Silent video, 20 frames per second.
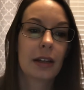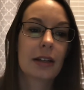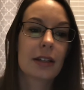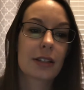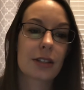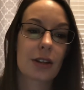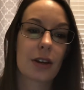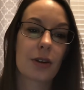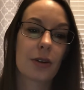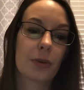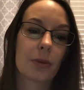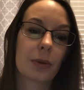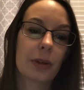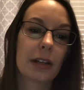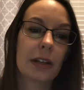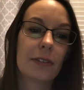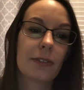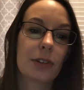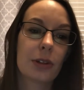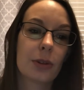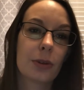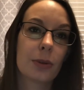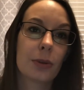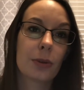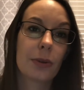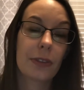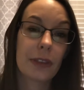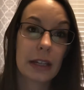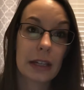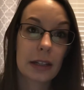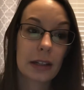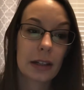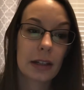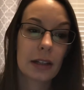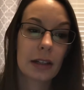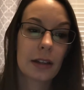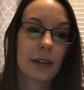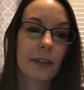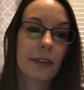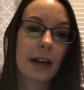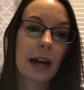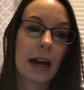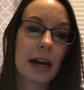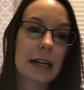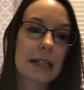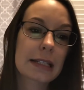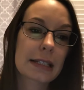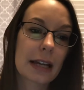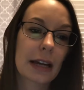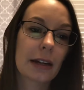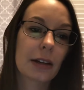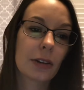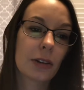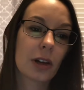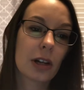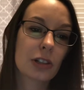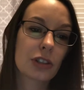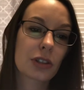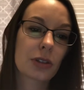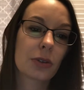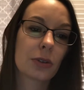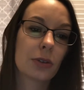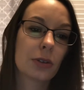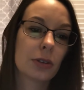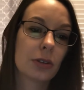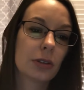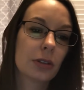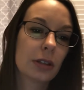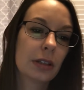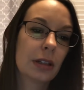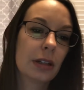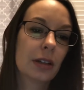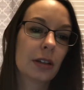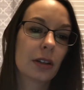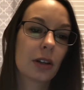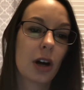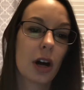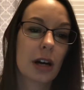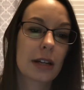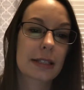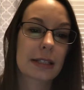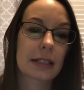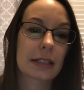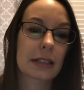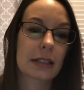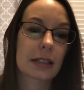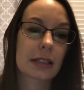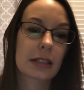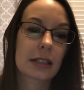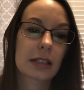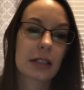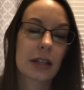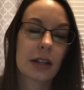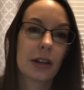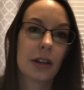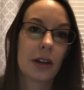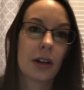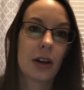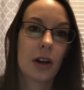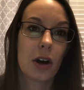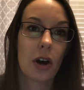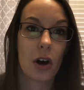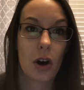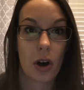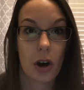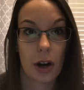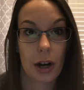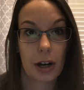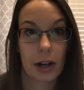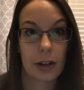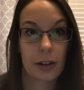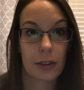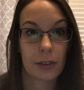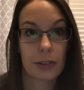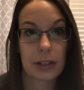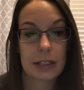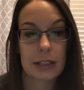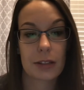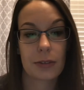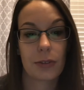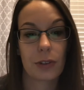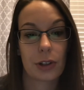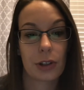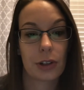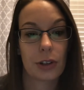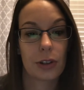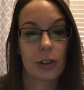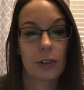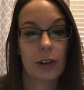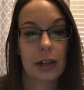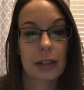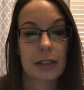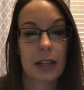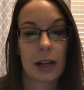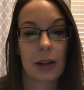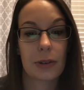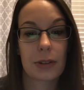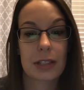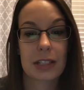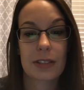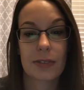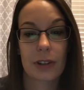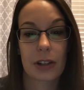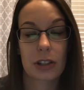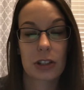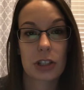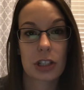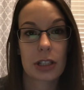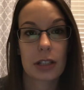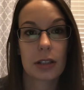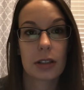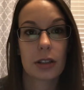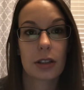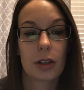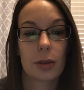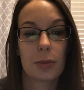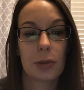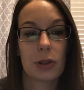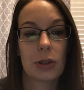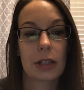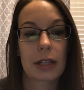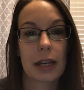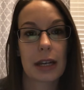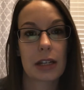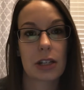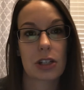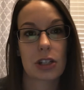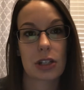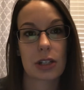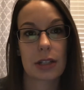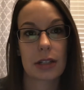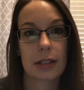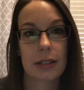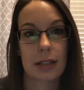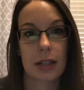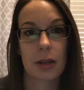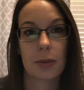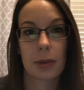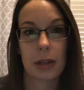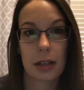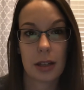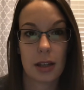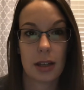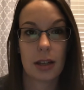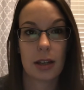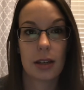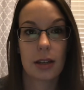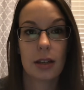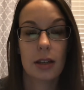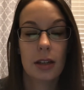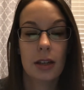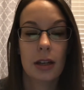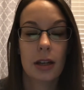So if you think that psychological causes are the reason for your erectile dysfunction, communication is going to be key.